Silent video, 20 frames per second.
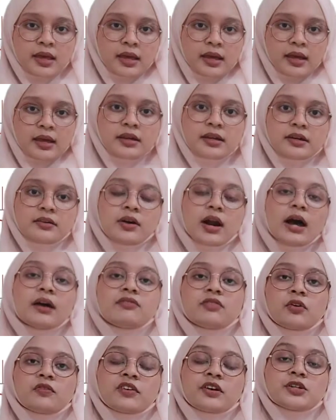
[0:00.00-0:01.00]
In the
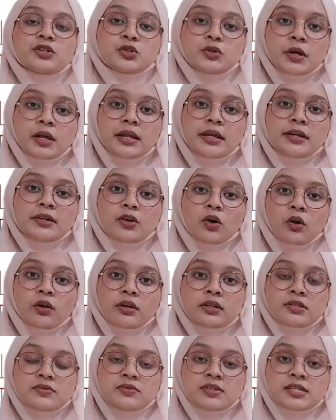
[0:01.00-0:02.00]
graph of Australian
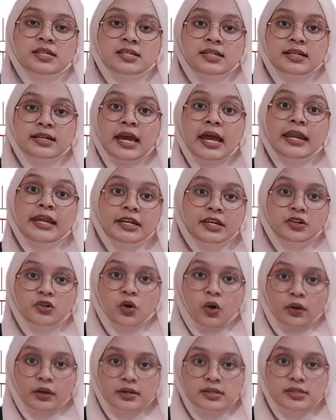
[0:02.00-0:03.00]
dollars versus the Canadian
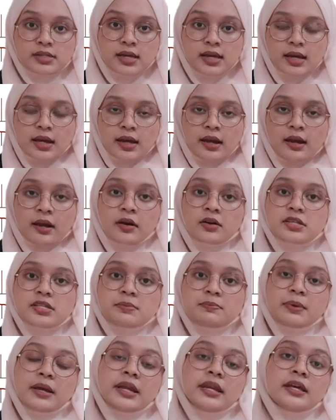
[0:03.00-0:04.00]
dollars, there are
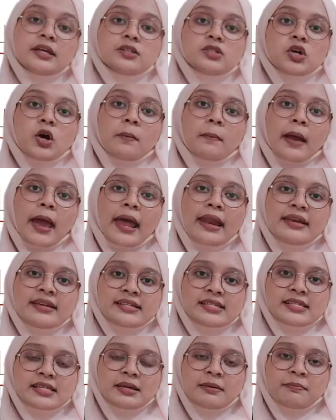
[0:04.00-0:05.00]
spinning top
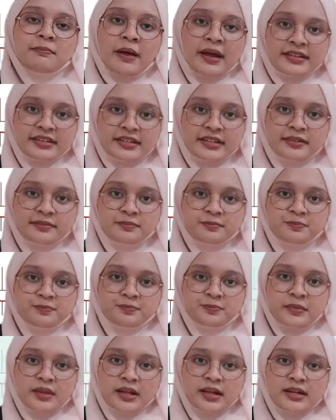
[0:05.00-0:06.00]
candlestick pattern.
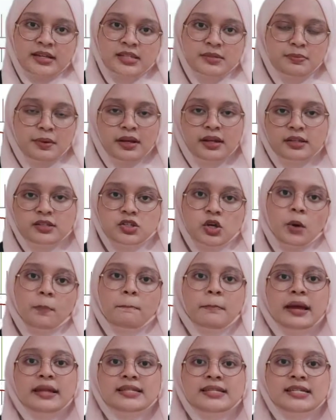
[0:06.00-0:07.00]
The spinning
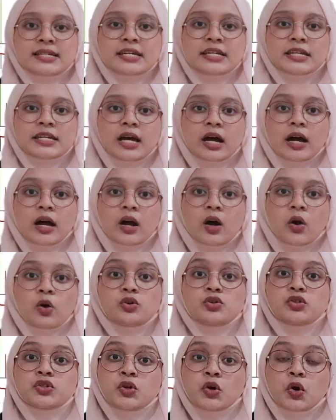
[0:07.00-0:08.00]
top pattern
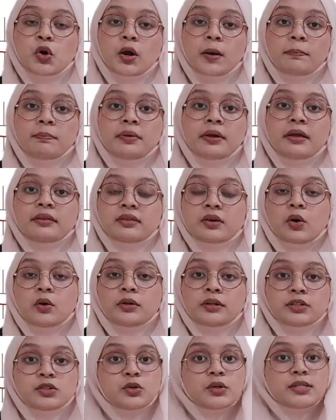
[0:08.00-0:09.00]
also appeared
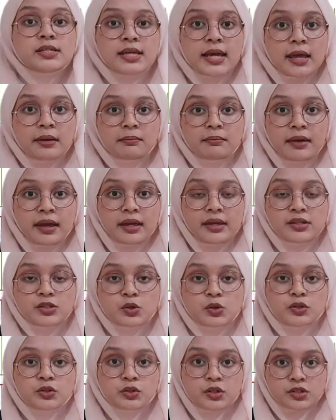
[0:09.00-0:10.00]
on the 28th May
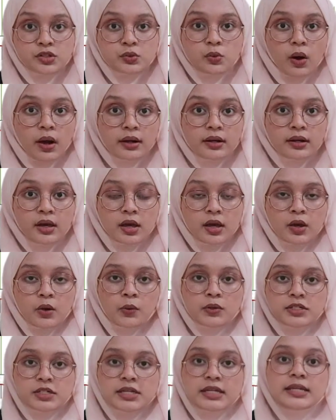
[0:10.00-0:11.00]
2021,
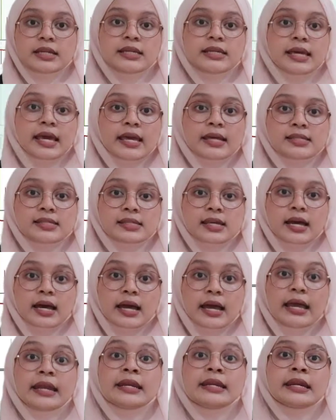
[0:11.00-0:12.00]
which indicates
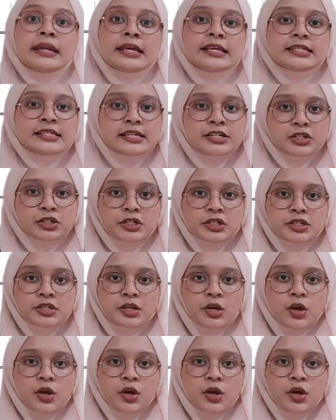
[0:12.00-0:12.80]
indecision,